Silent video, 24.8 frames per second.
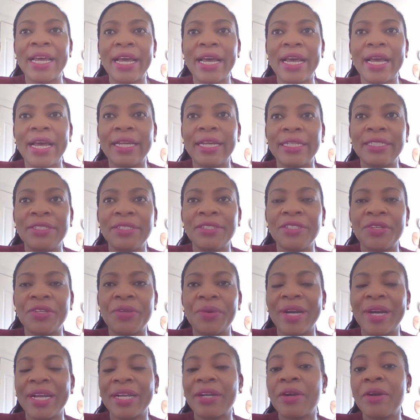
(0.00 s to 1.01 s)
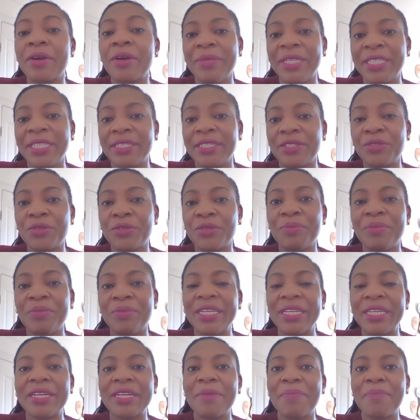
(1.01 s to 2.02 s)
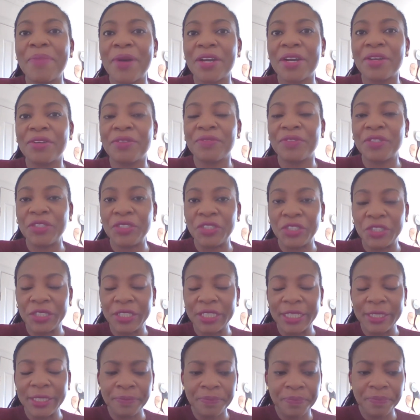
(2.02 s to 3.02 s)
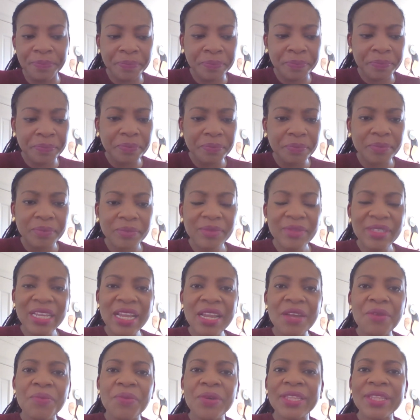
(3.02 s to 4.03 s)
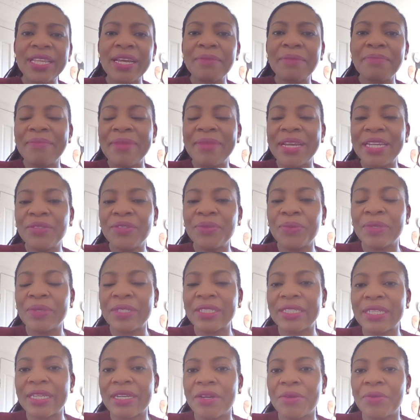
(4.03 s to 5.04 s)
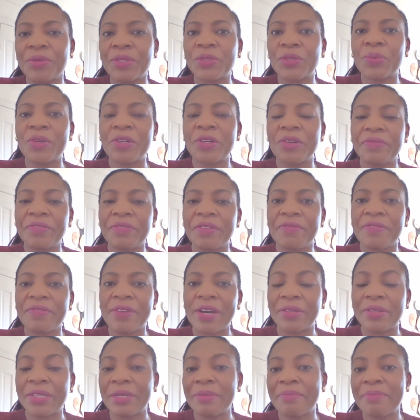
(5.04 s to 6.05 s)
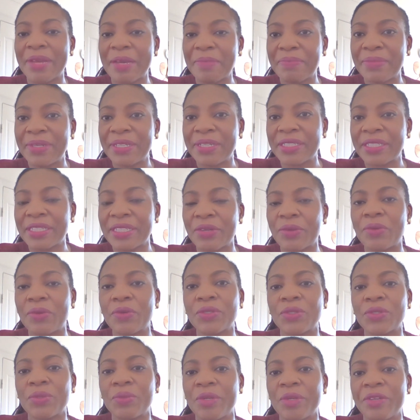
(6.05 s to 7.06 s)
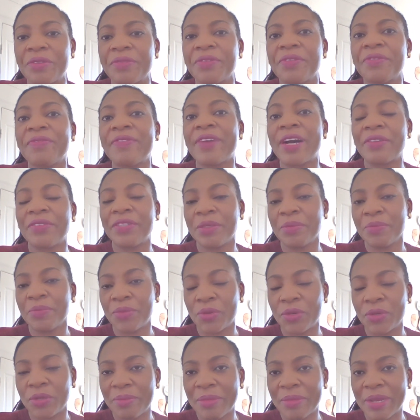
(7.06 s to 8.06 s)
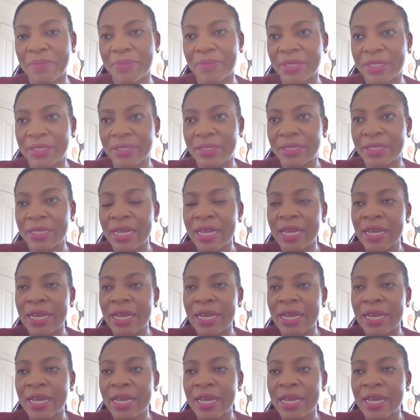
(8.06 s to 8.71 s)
And, you know, I committed to being a part of the journey. And what that meant was that I was one of the founding members and also one of the founding board members.